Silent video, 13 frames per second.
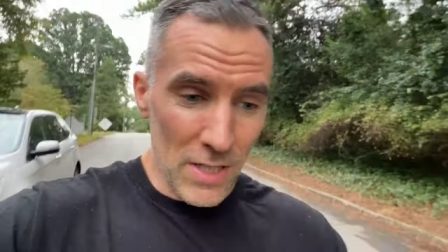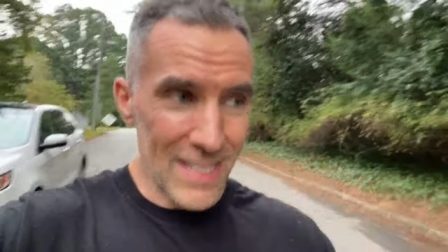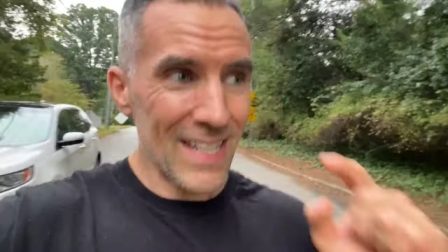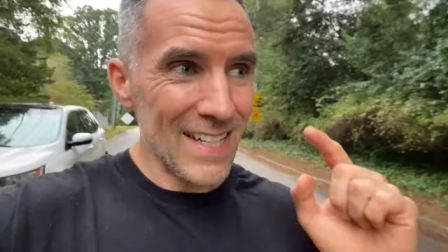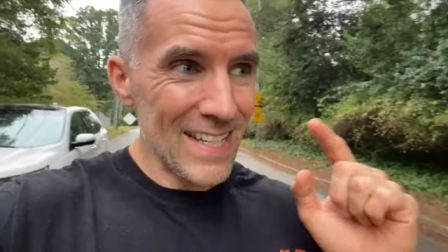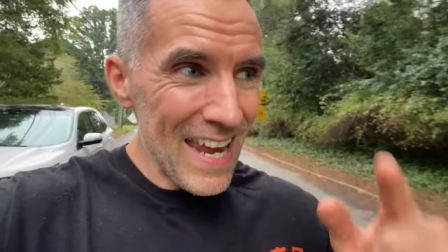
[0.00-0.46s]
And
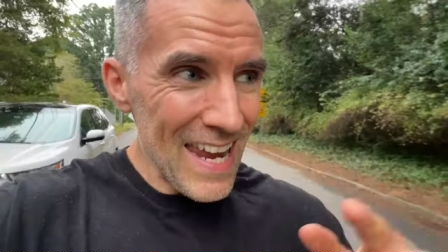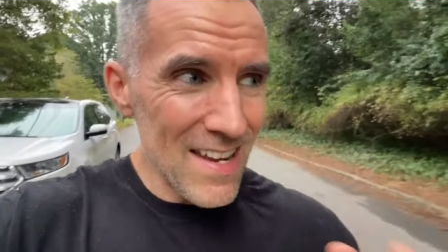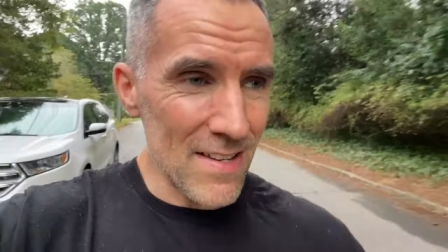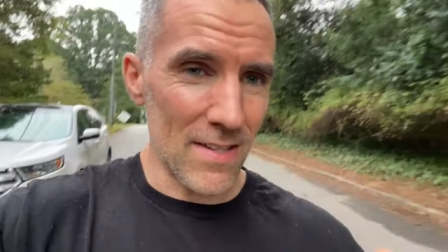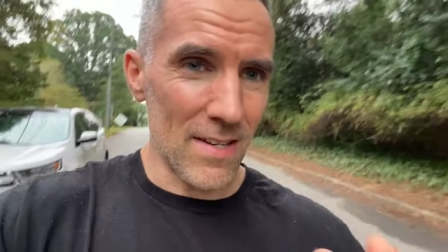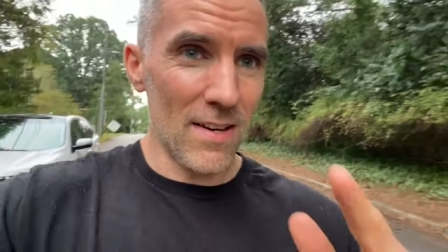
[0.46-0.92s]

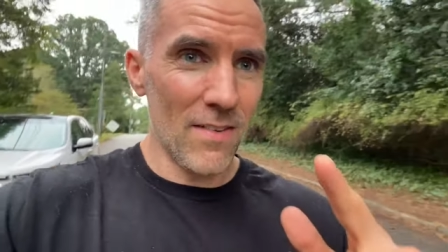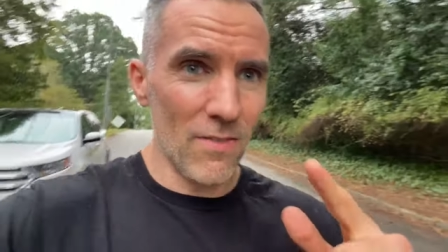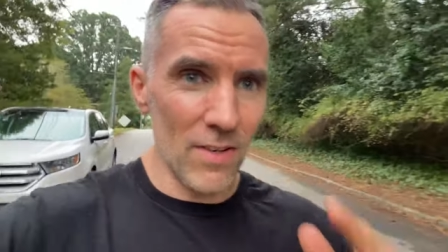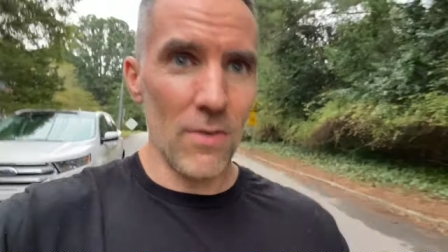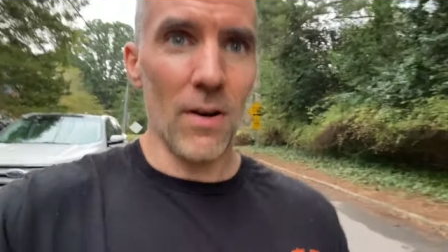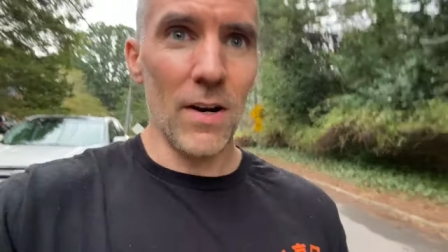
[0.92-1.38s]
today's
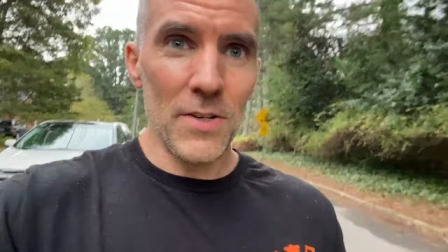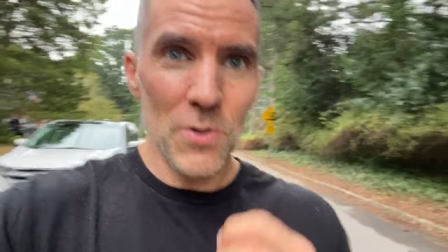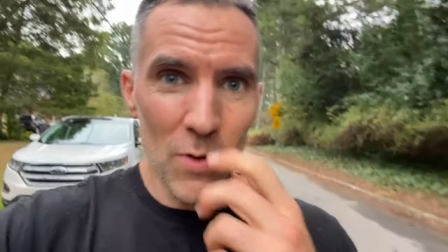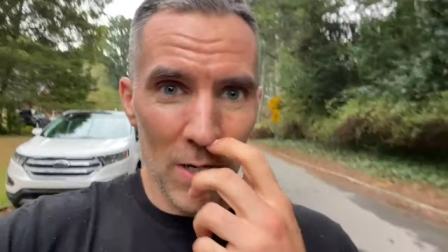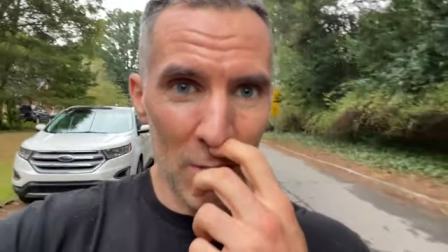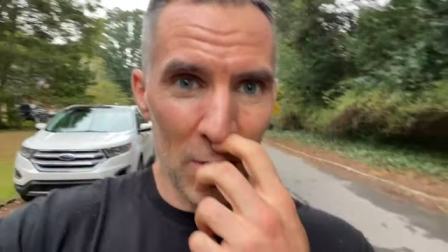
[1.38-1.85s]
video, I do
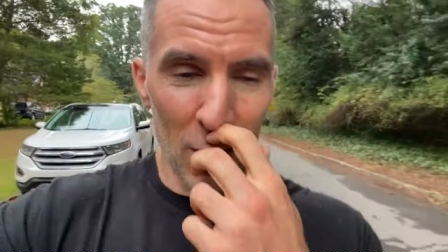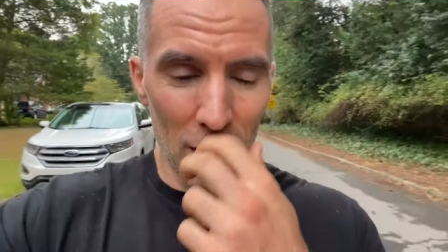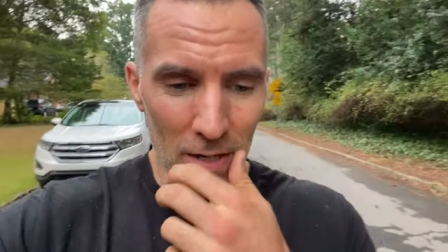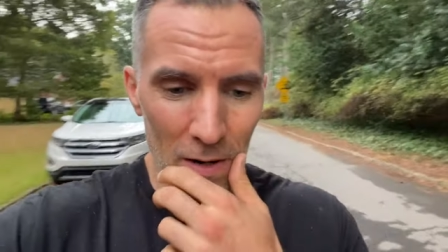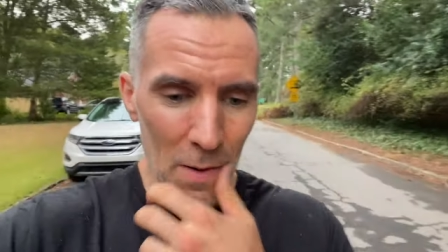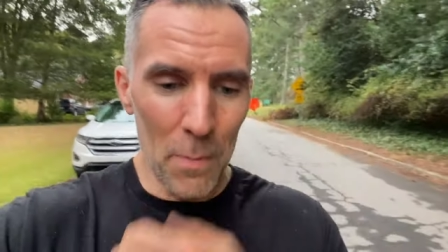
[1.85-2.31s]
want to
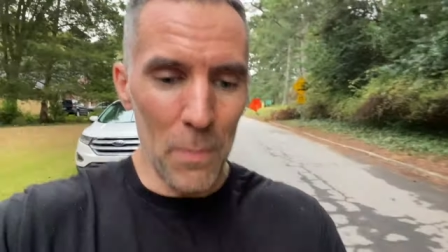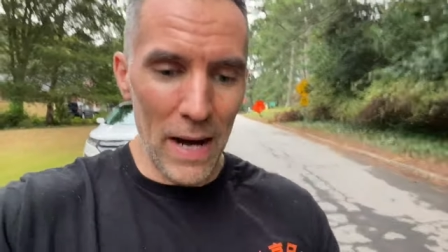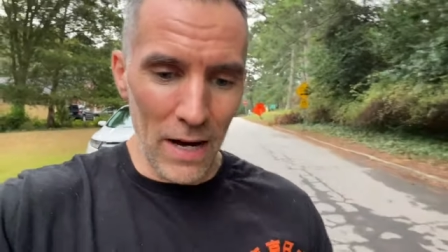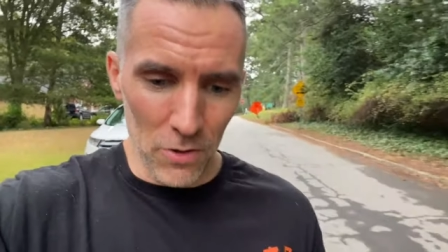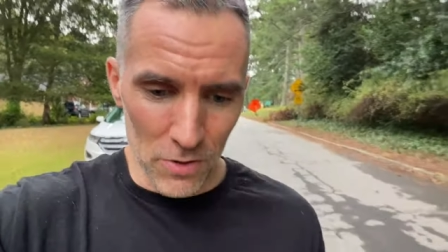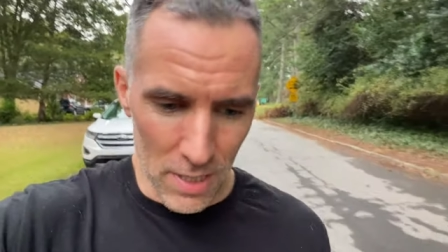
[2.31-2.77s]
talk
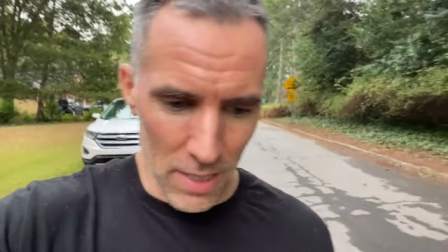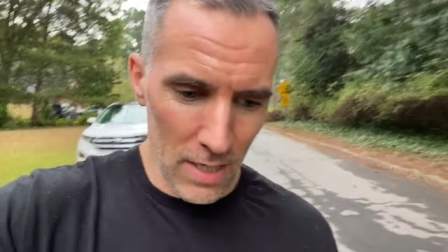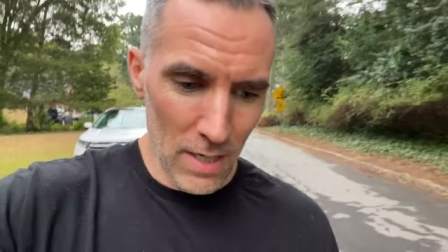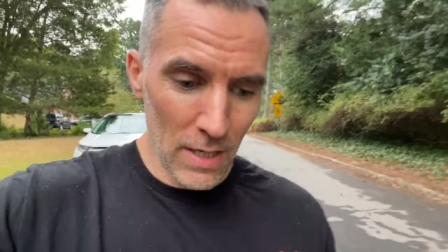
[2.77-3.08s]
about